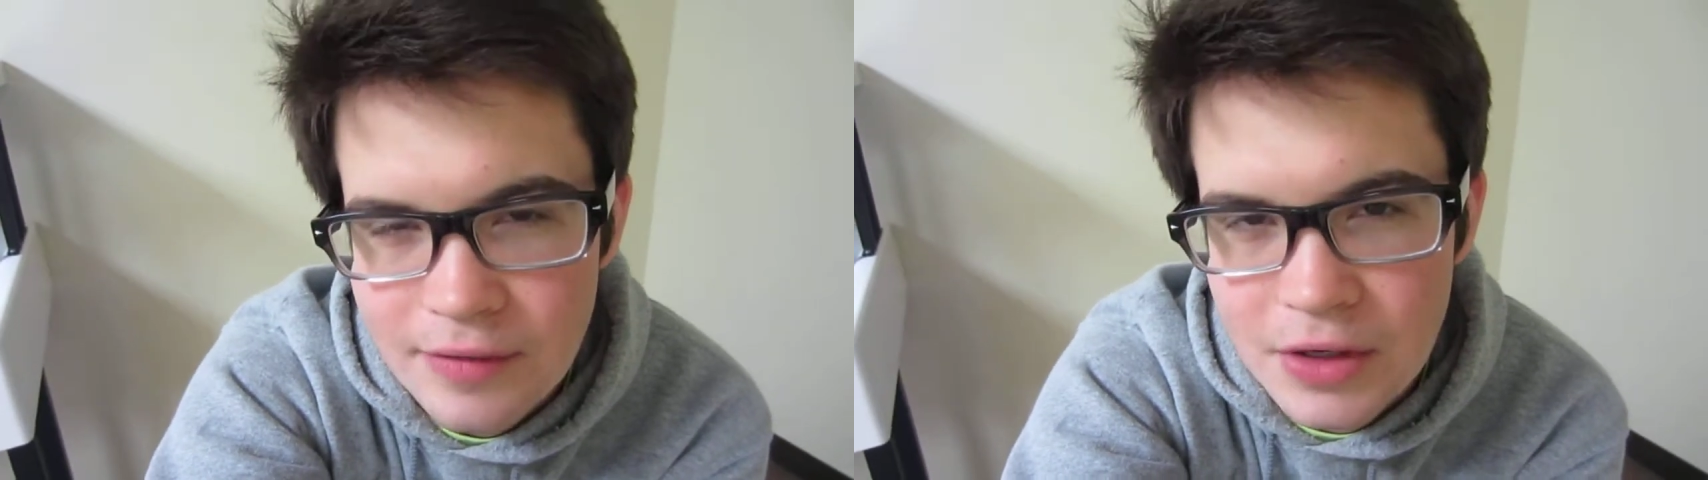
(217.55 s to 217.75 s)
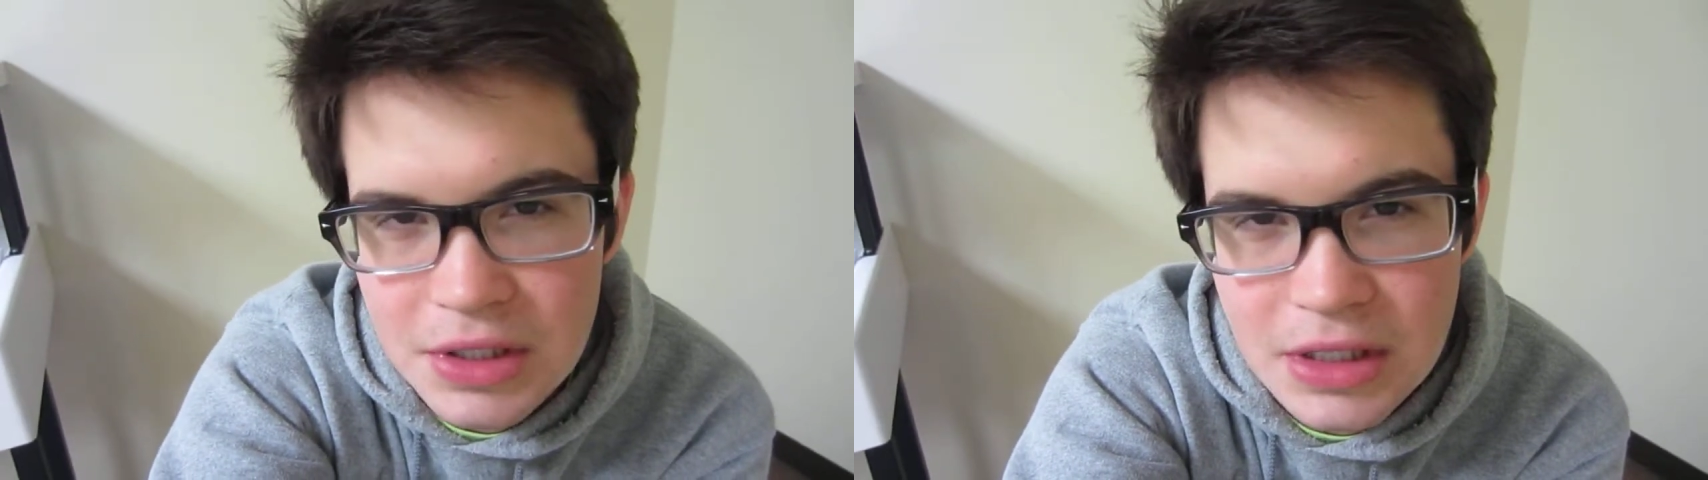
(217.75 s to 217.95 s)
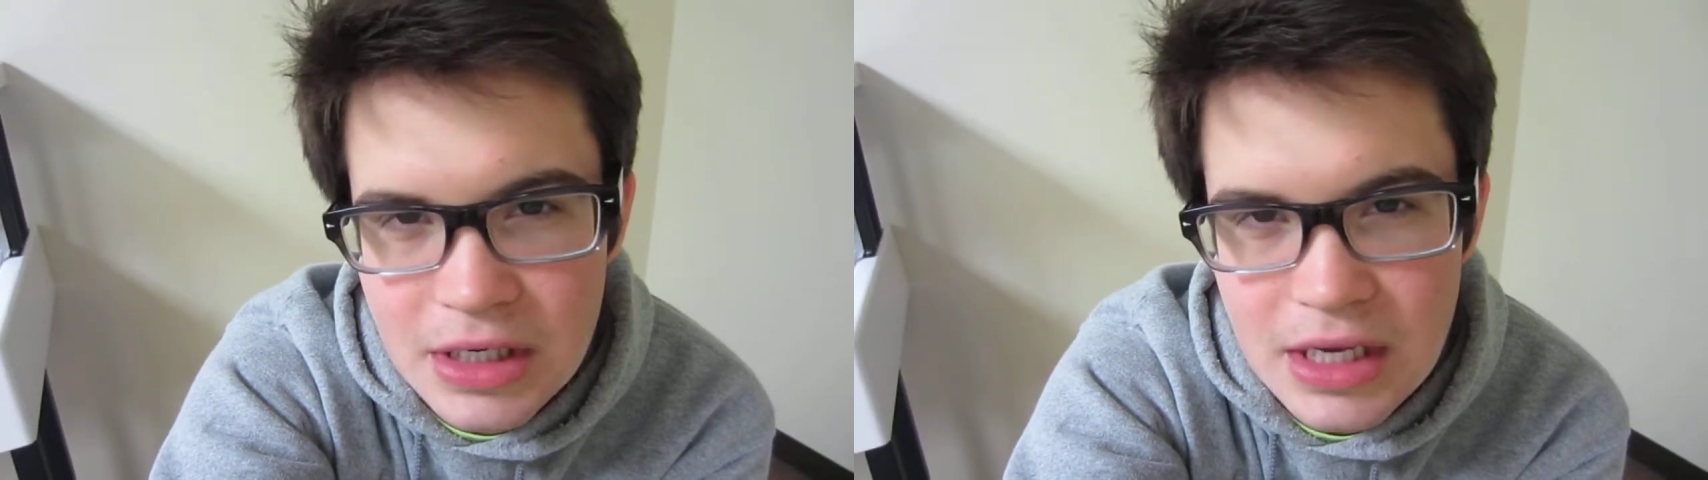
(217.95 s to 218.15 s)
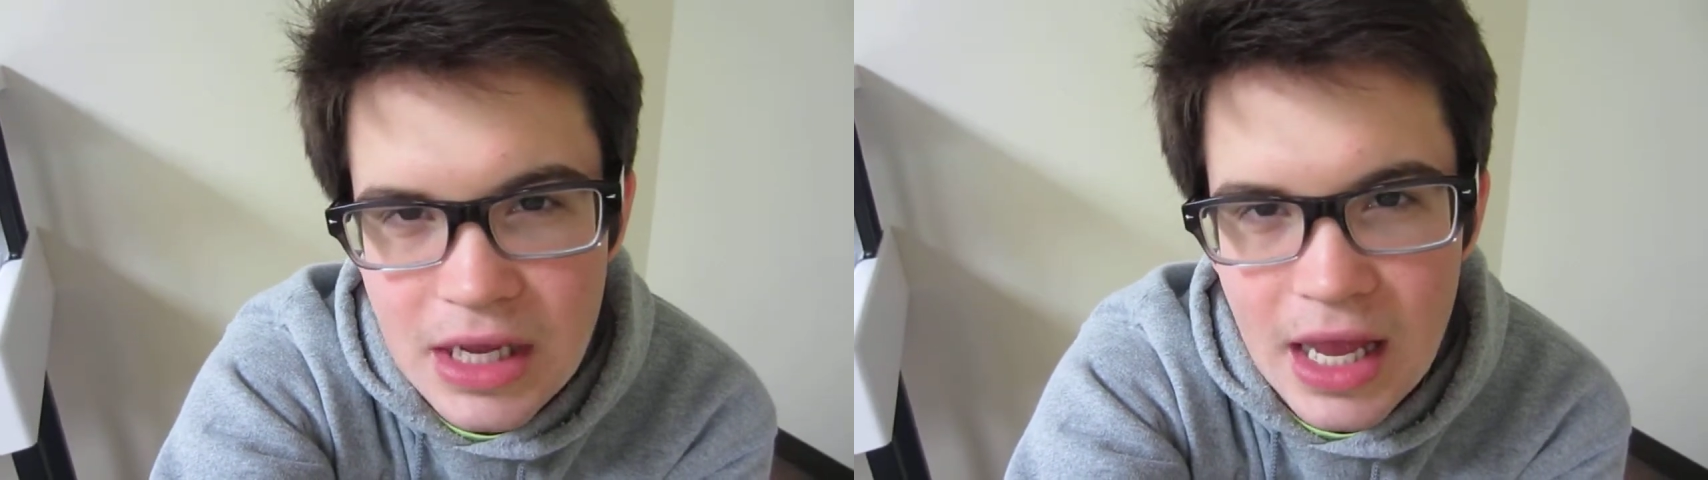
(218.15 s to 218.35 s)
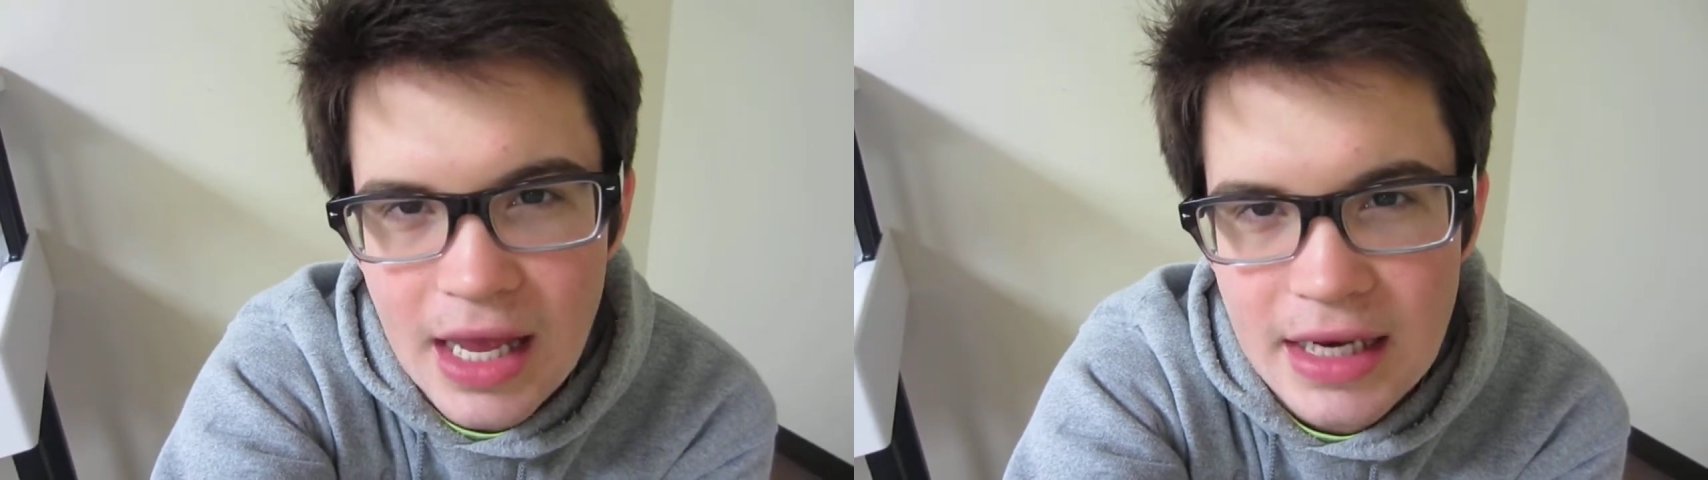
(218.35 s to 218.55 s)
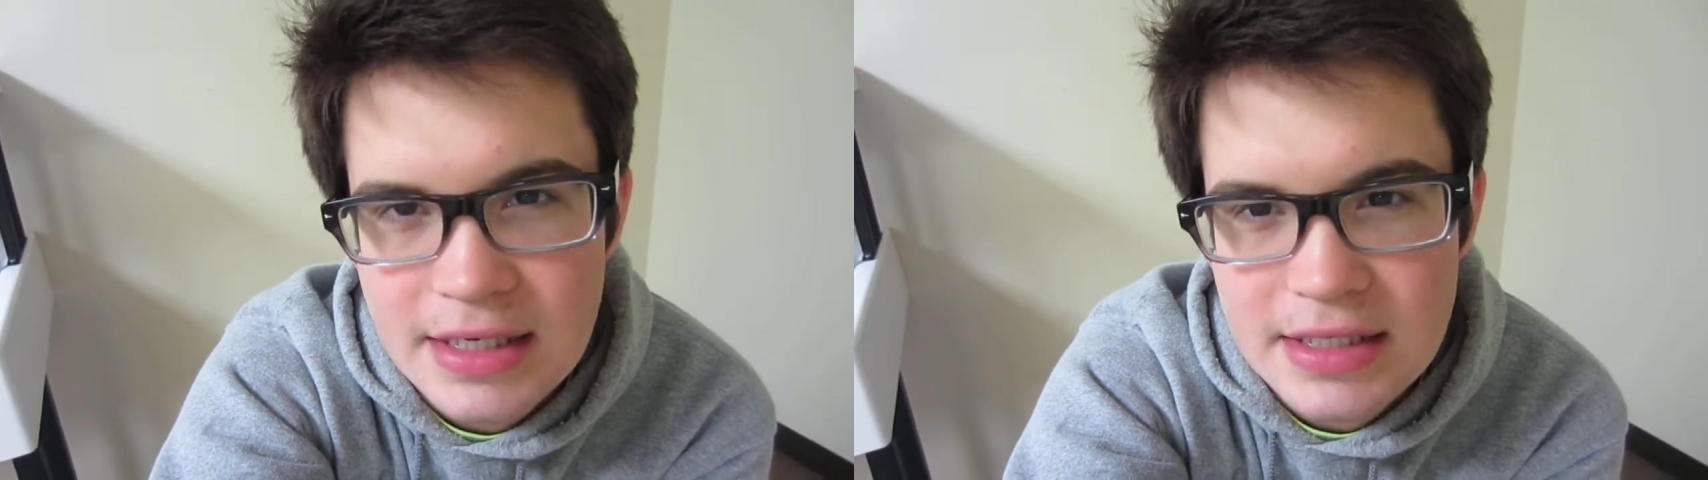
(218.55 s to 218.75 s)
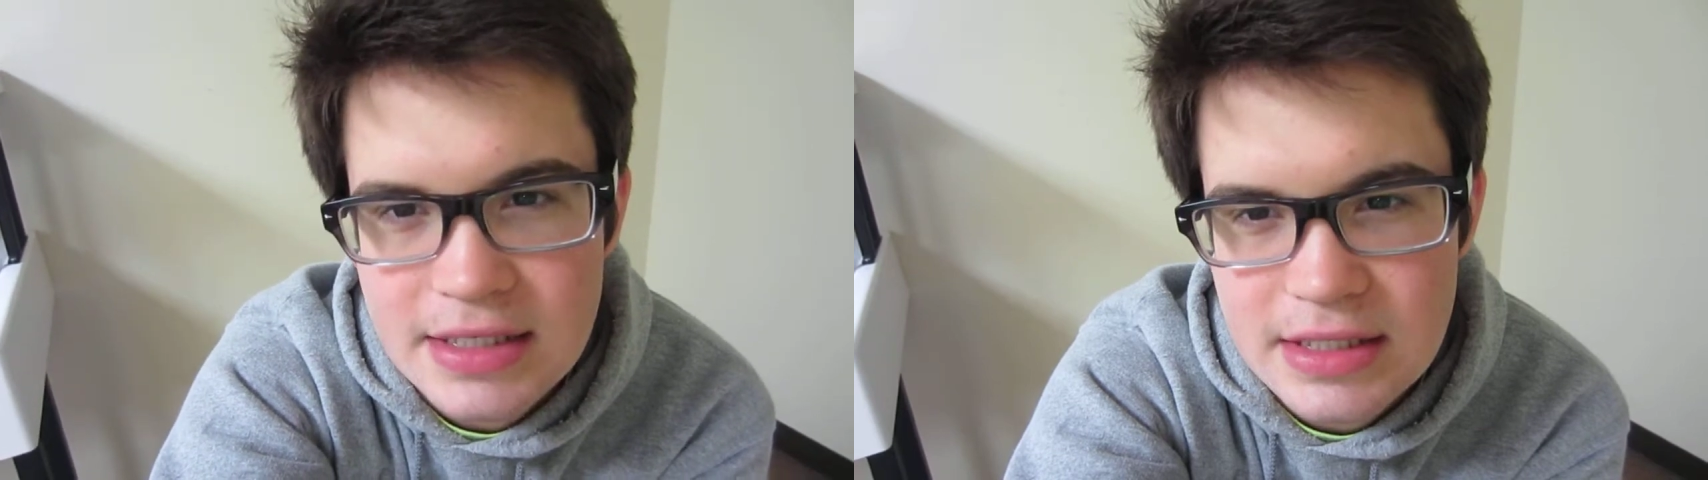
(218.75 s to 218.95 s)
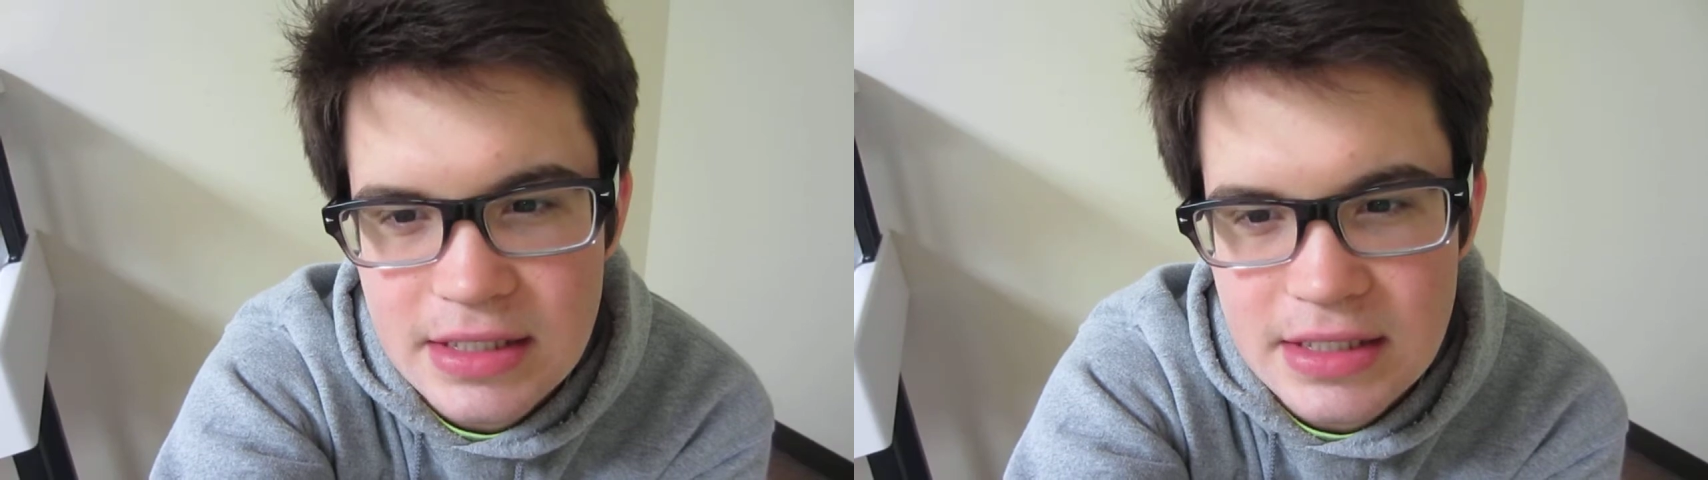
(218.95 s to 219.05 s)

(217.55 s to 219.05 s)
of her and